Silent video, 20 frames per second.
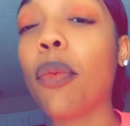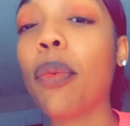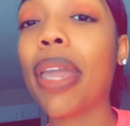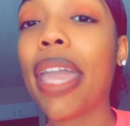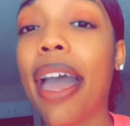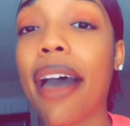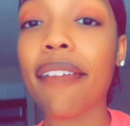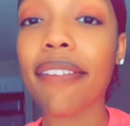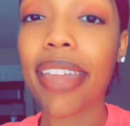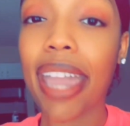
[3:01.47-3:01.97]
we
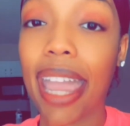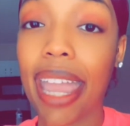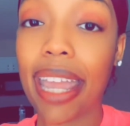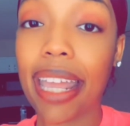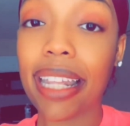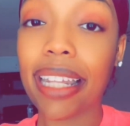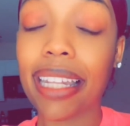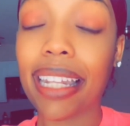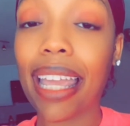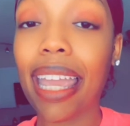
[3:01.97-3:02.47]
have
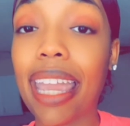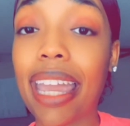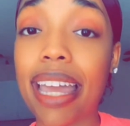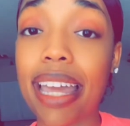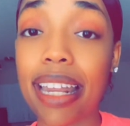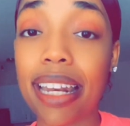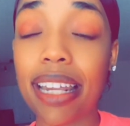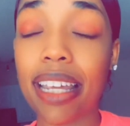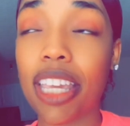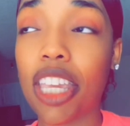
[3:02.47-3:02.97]
gained
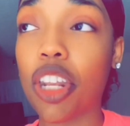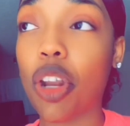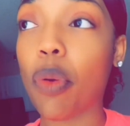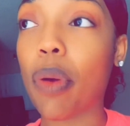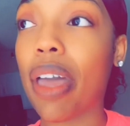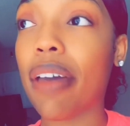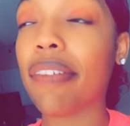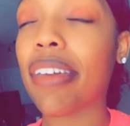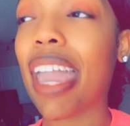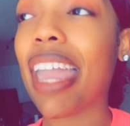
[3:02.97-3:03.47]
land, you know, we
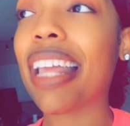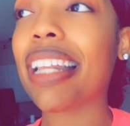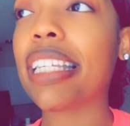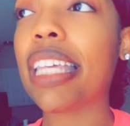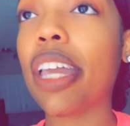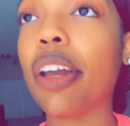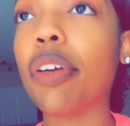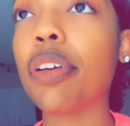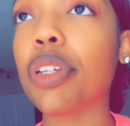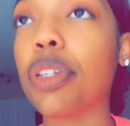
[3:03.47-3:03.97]
have gained
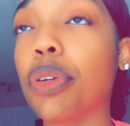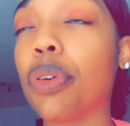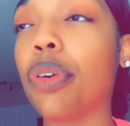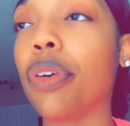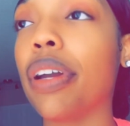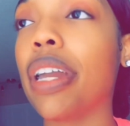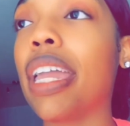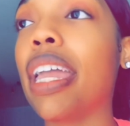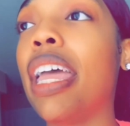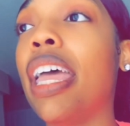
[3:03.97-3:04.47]

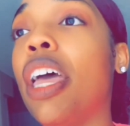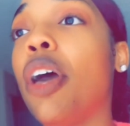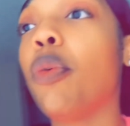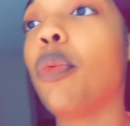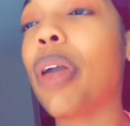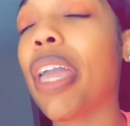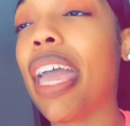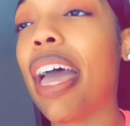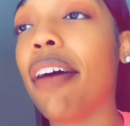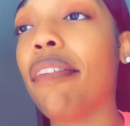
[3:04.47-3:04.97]
territory,
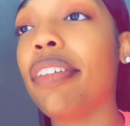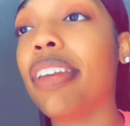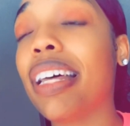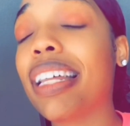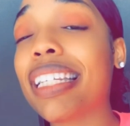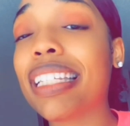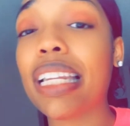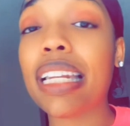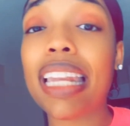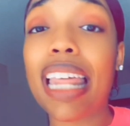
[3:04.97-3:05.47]
we have done
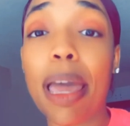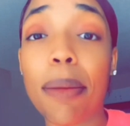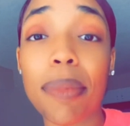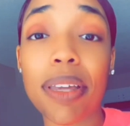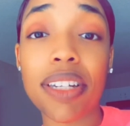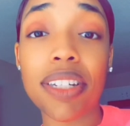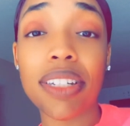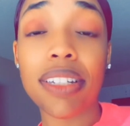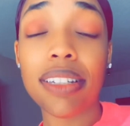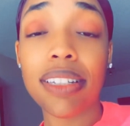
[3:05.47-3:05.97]
some
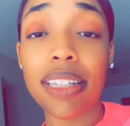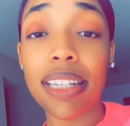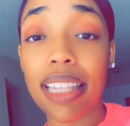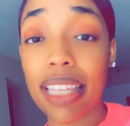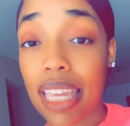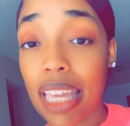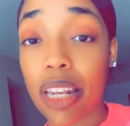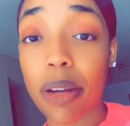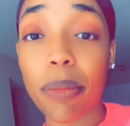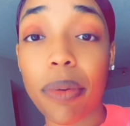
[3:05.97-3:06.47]
damage to the
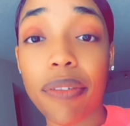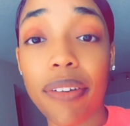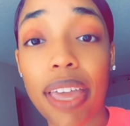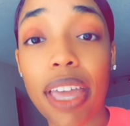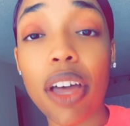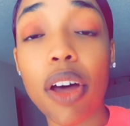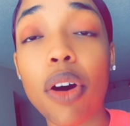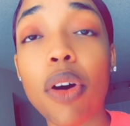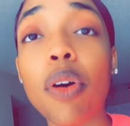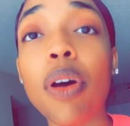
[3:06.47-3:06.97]
kingdom of
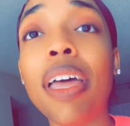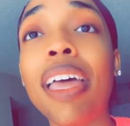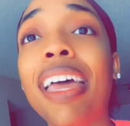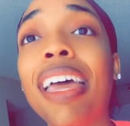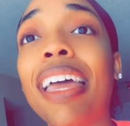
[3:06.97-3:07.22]
hell.